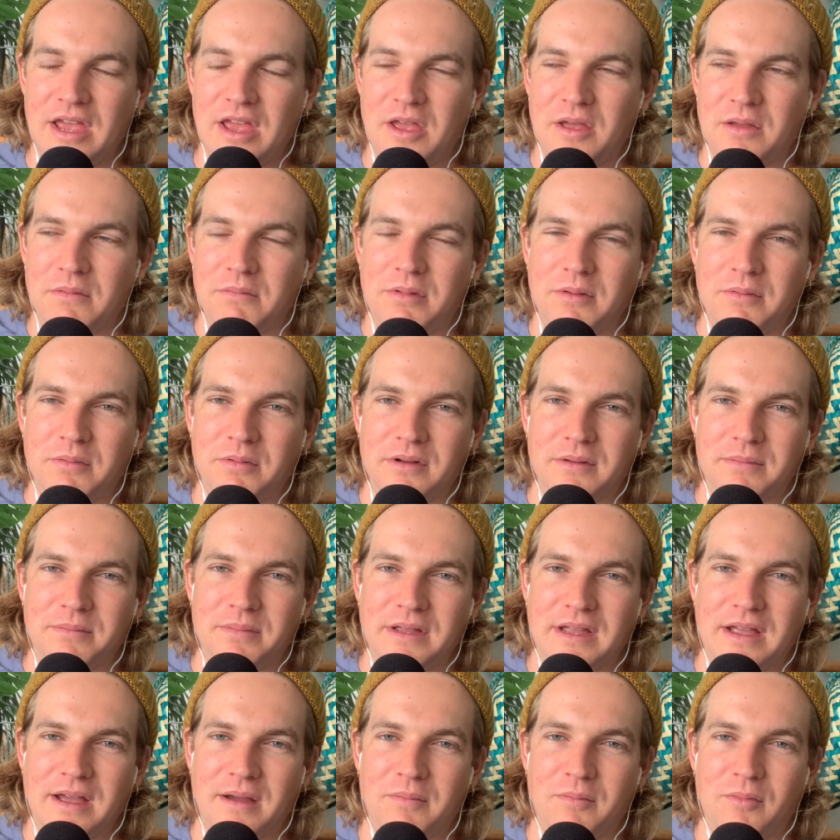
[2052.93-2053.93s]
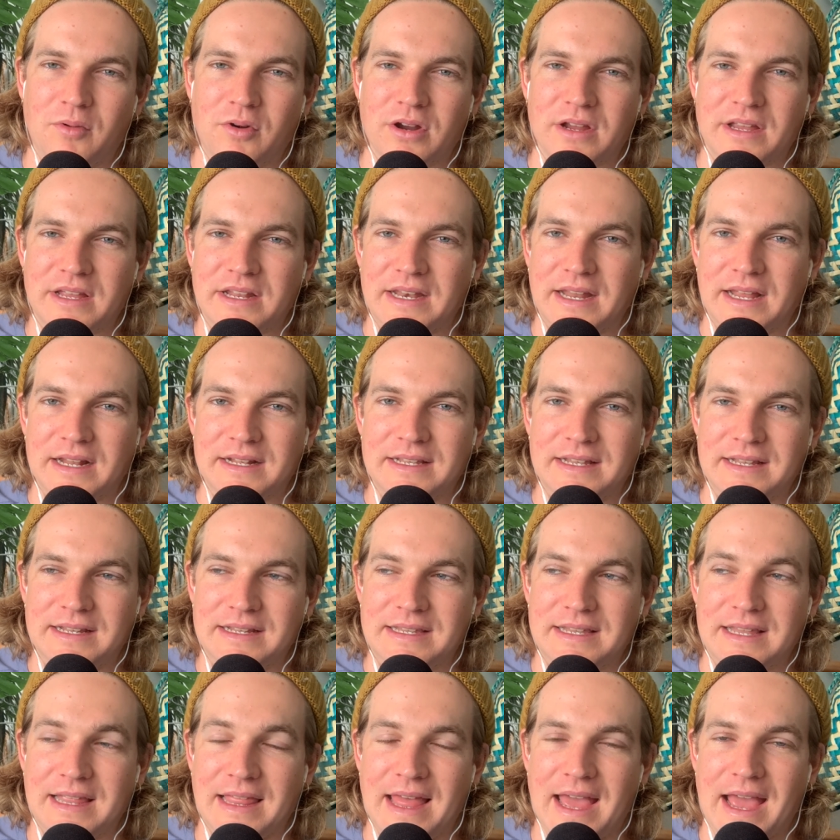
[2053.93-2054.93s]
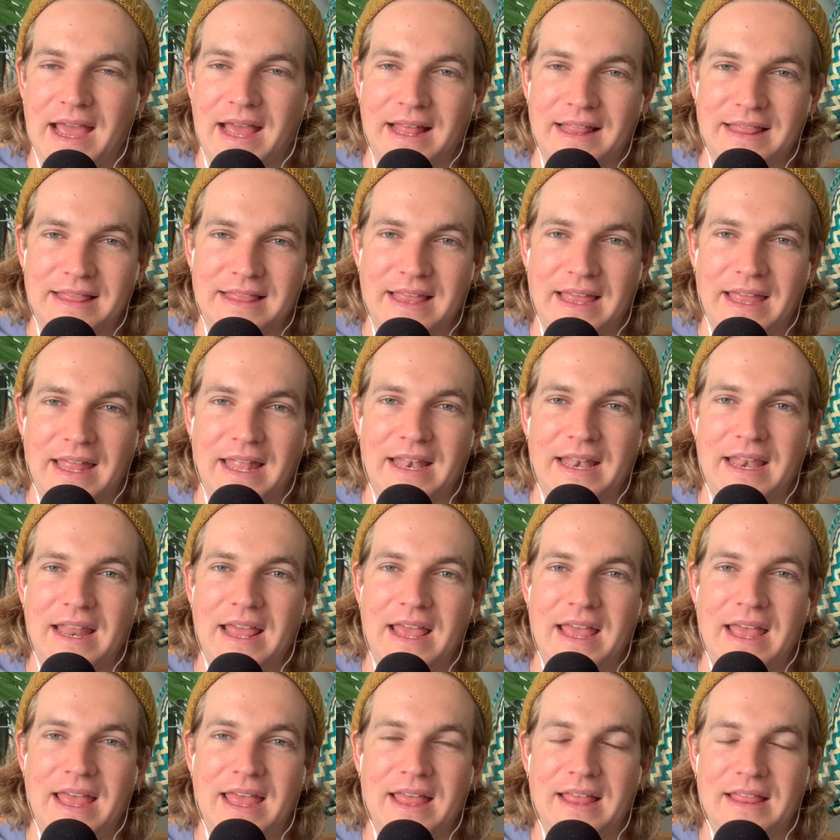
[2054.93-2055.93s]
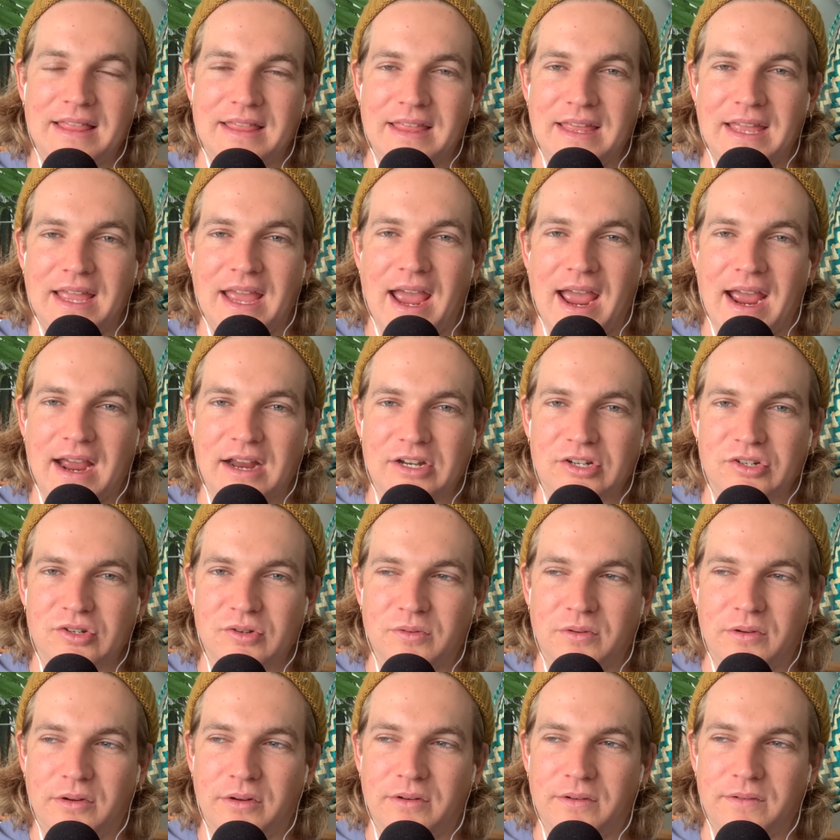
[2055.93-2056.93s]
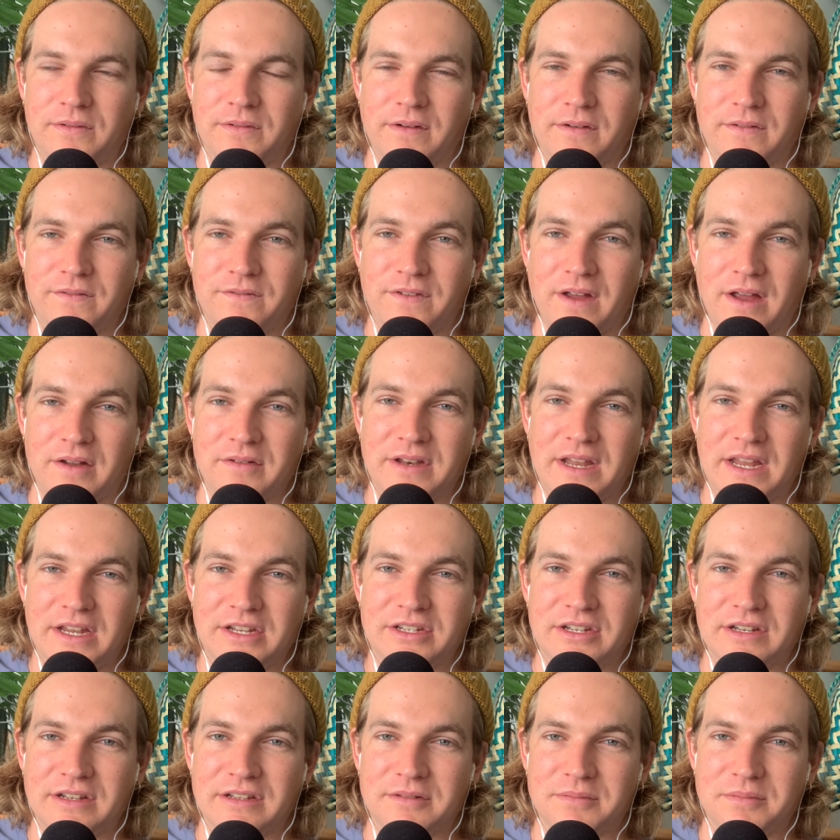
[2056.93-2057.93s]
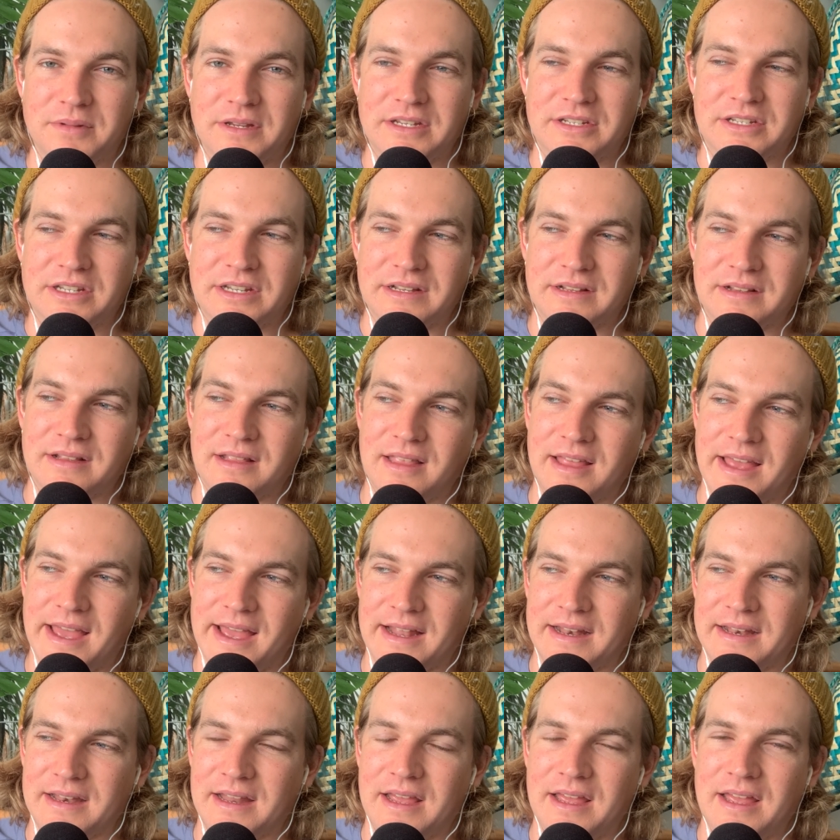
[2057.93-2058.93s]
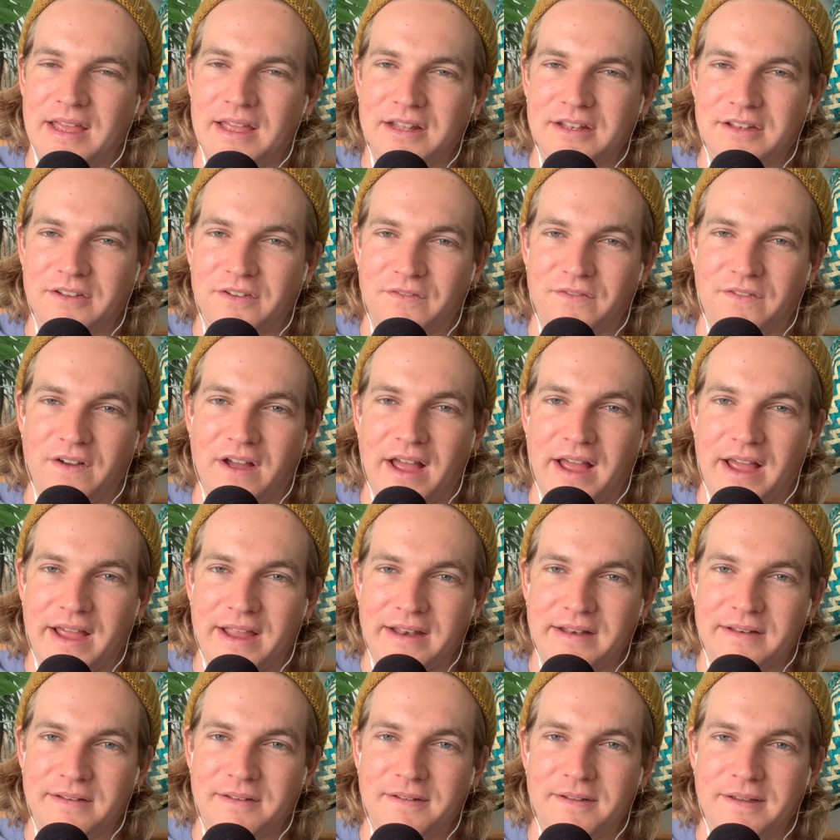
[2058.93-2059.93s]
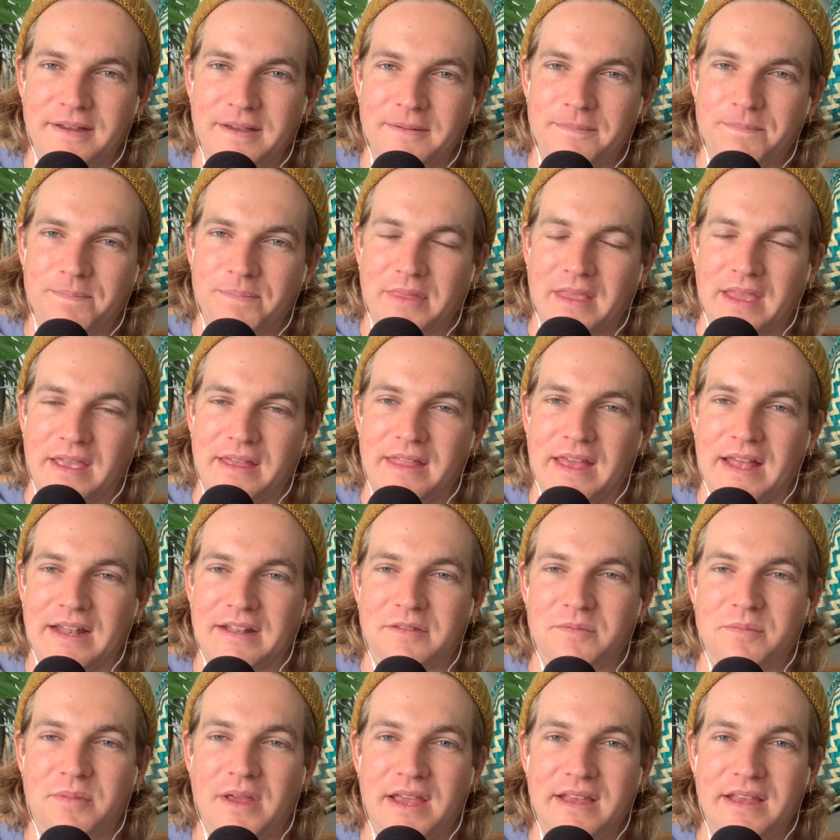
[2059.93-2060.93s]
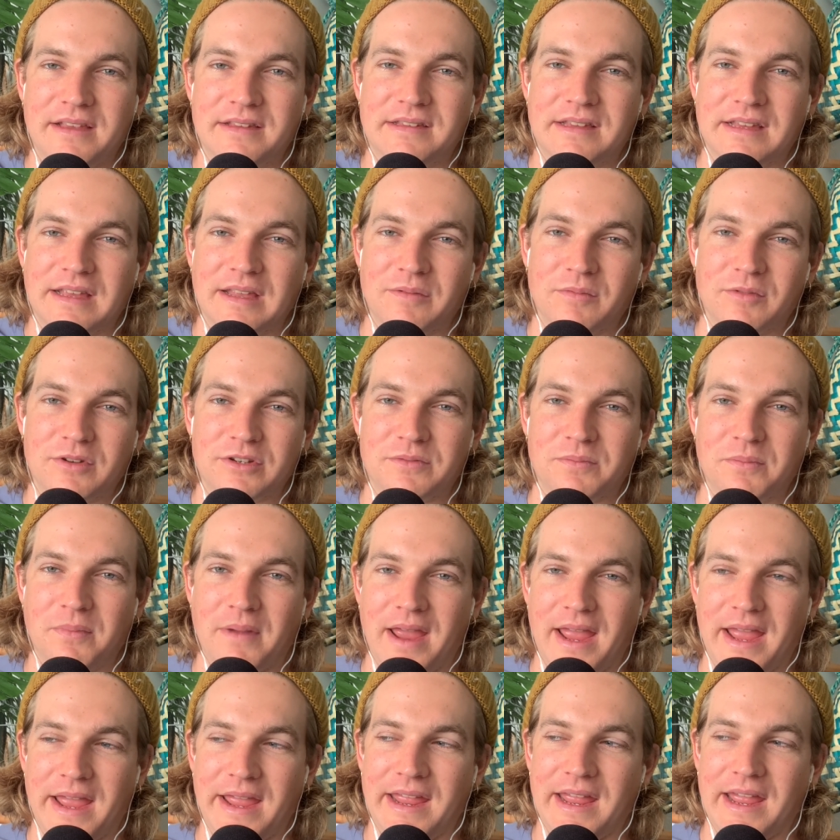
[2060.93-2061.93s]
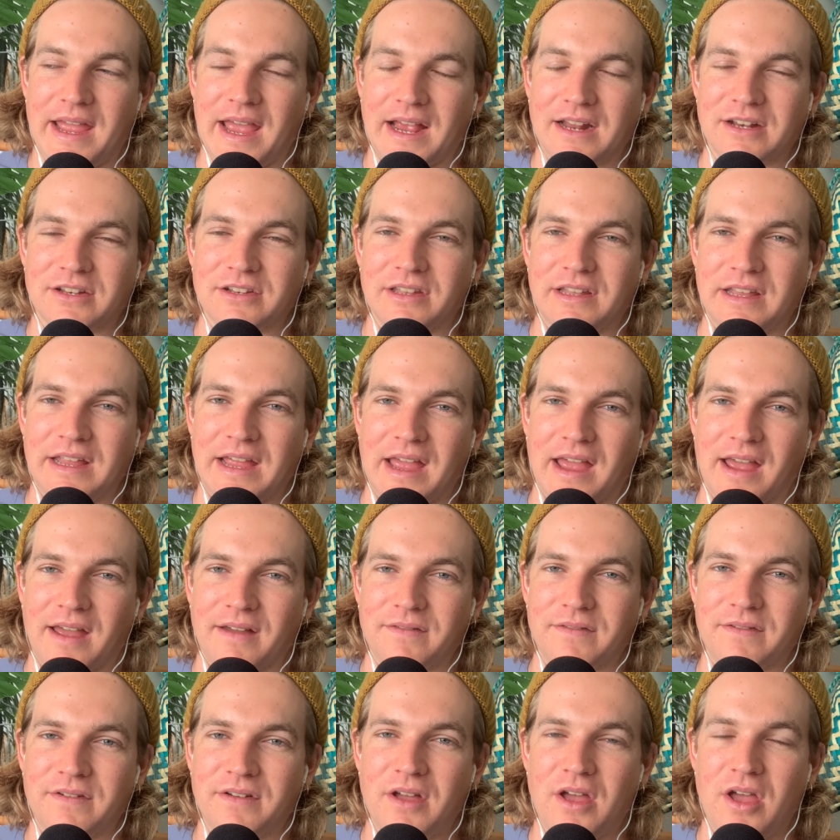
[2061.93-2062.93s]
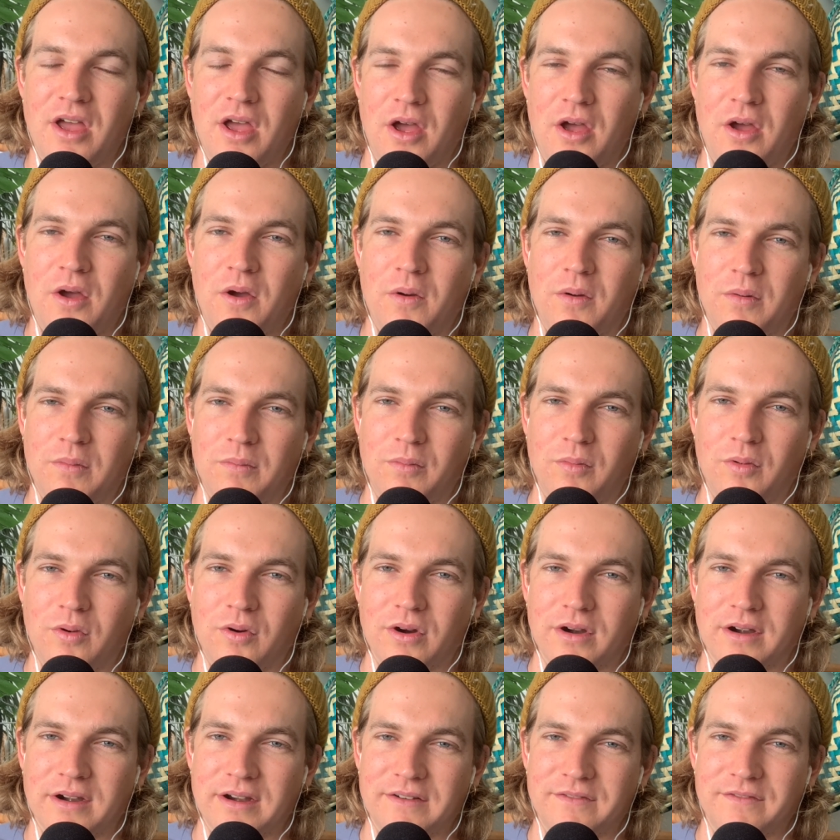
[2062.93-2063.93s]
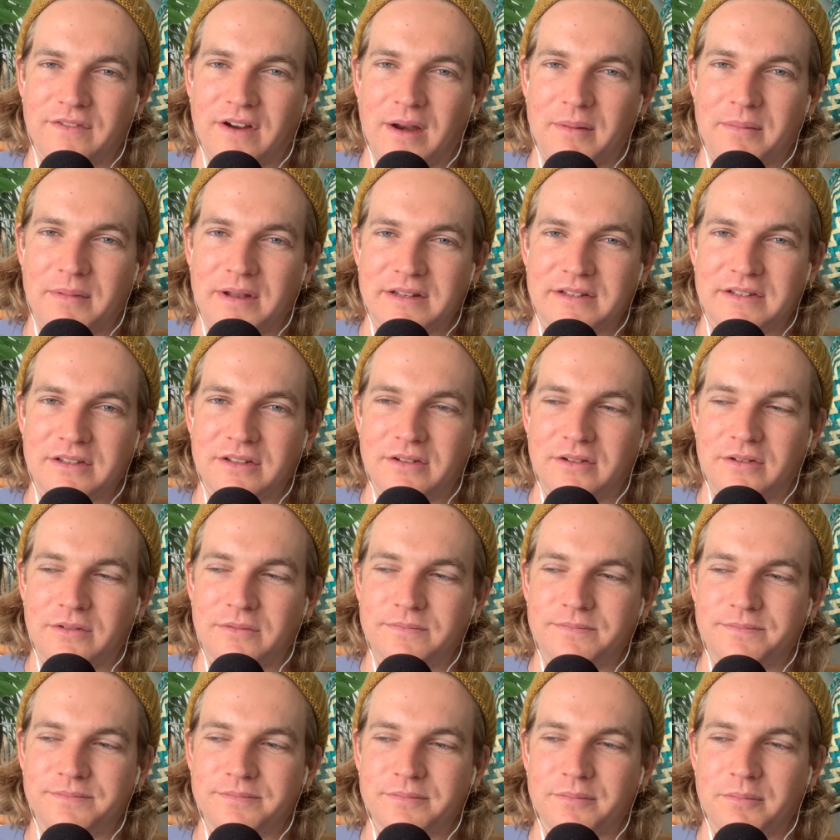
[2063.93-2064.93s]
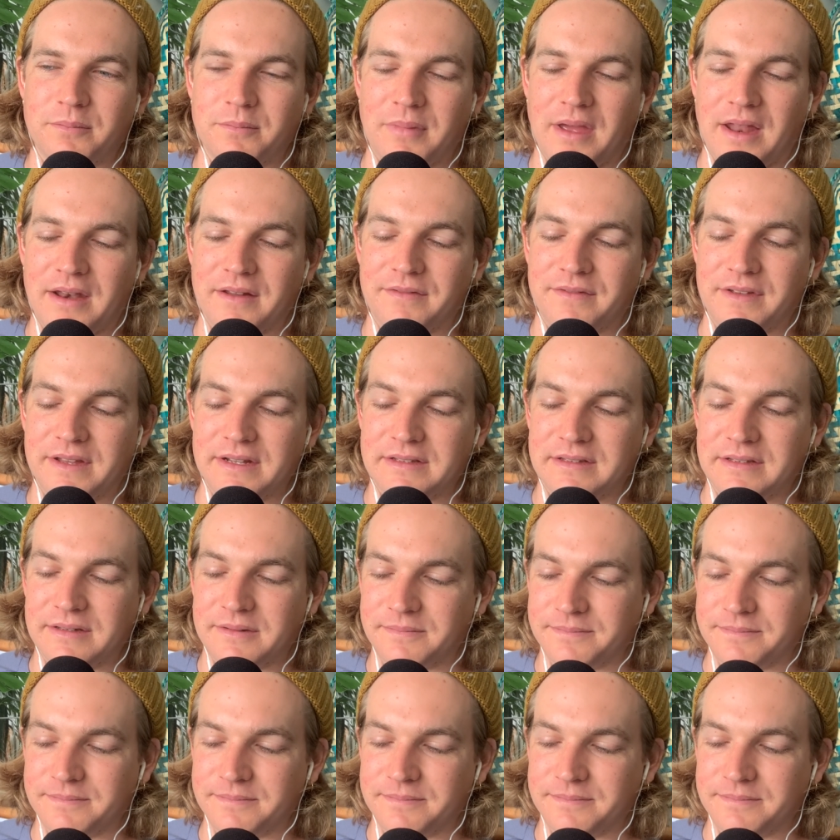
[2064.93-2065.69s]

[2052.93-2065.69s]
people become more connected to that than the actual foundation species that define that space, and which may actually have more environmental benefits.